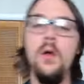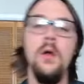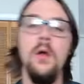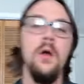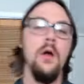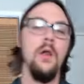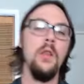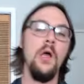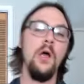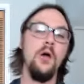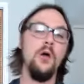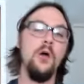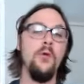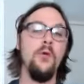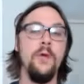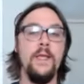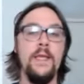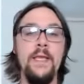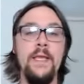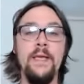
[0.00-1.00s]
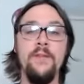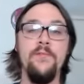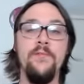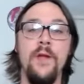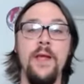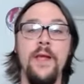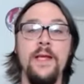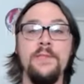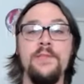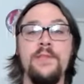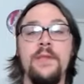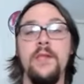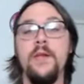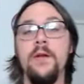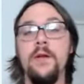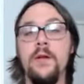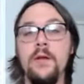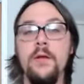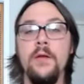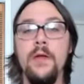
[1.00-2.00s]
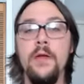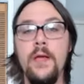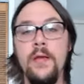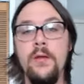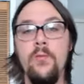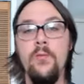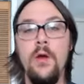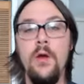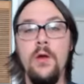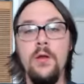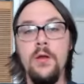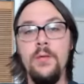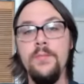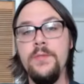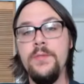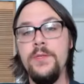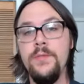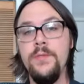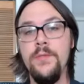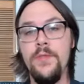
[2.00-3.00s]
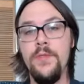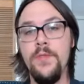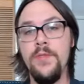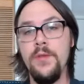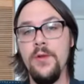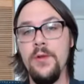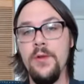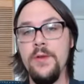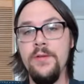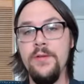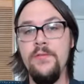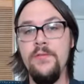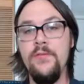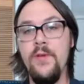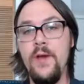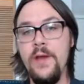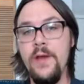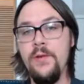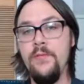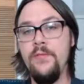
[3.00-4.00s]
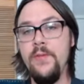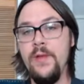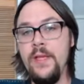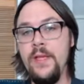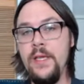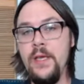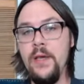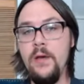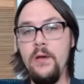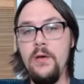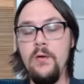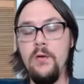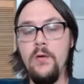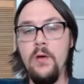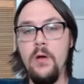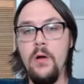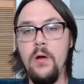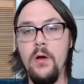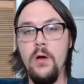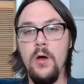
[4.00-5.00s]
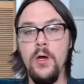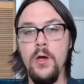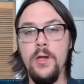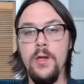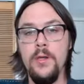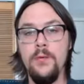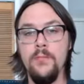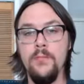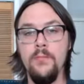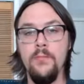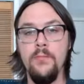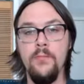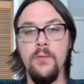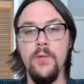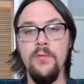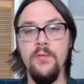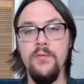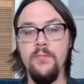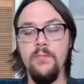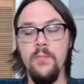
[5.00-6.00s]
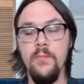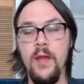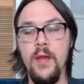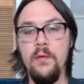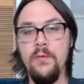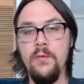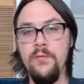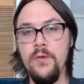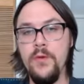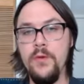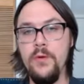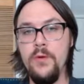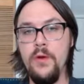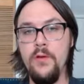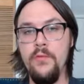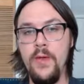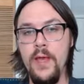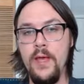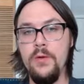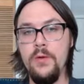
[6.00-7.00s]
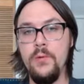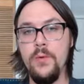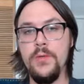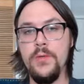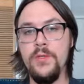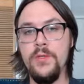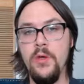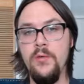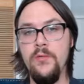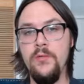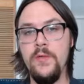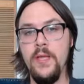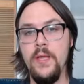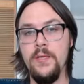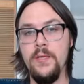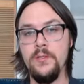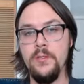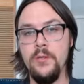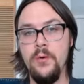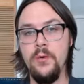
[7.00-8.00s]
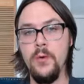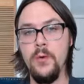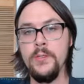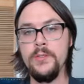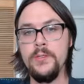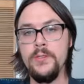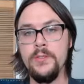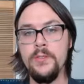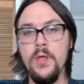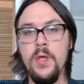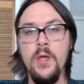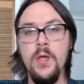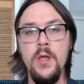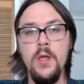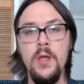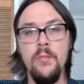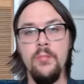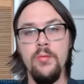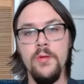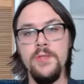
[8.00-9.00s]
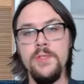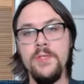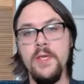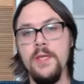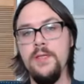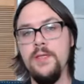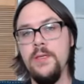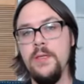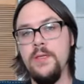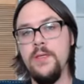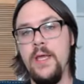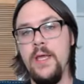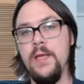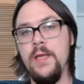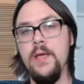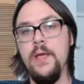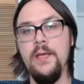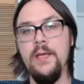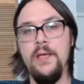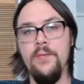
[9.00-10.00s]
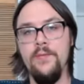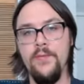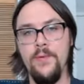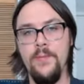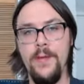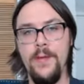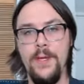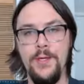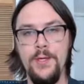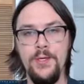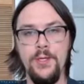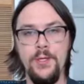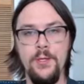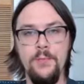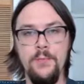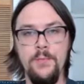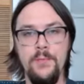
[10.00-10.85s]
Hello, Ian France here, and welcome to the third and final video on my review of Edward Tufte's course, Presenting Data and Information.